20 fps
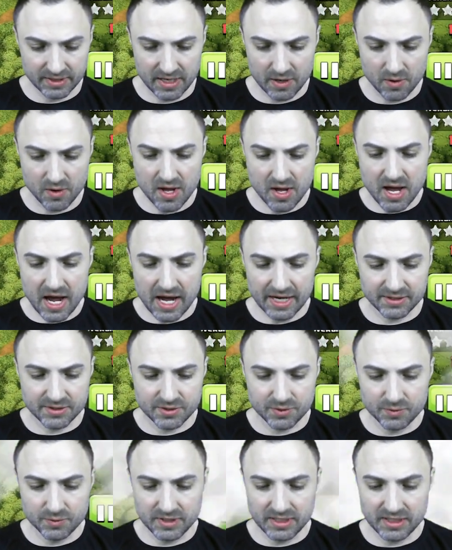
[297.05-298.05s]
Now, I
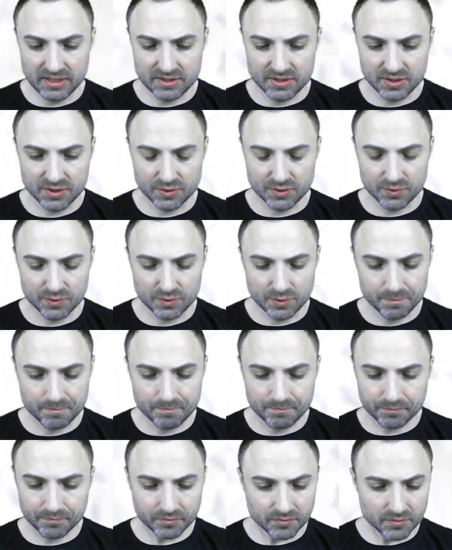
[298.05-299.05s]
do need to
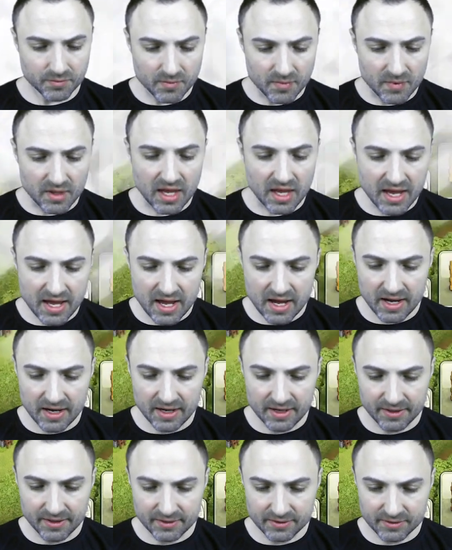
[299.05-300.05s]

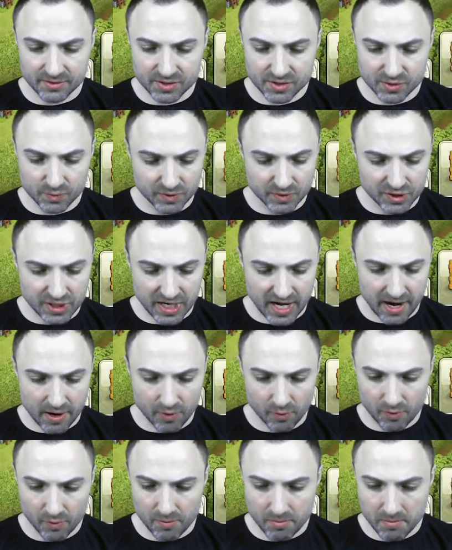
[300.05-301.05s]
switch
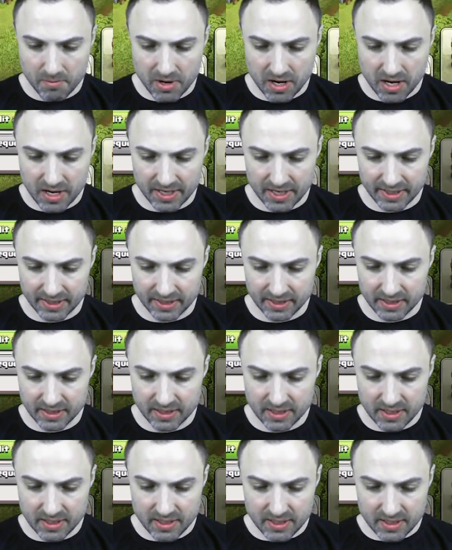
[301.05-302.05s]
out my
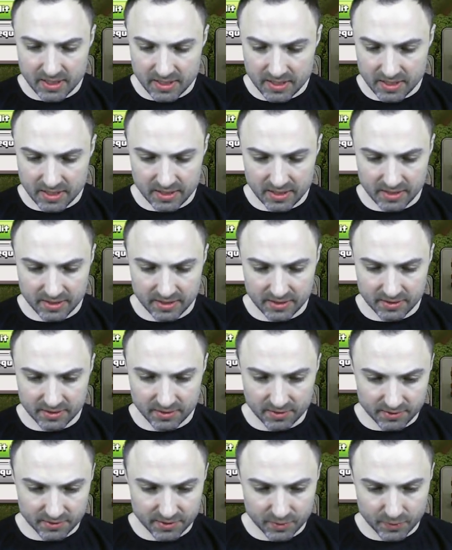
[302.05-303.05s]

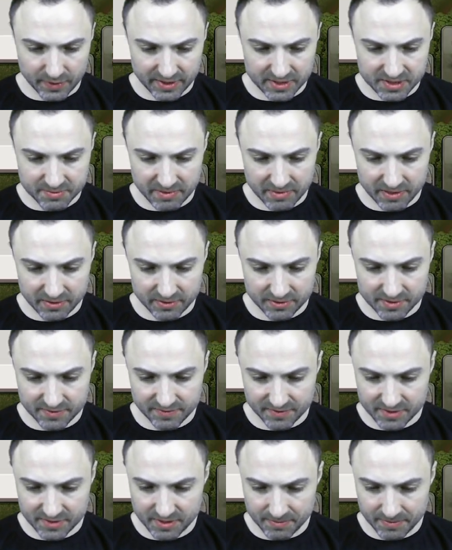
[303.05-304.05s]
earthquake spells
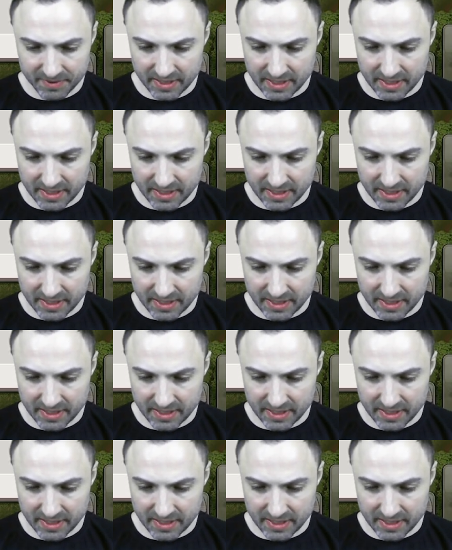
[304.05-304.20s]
for something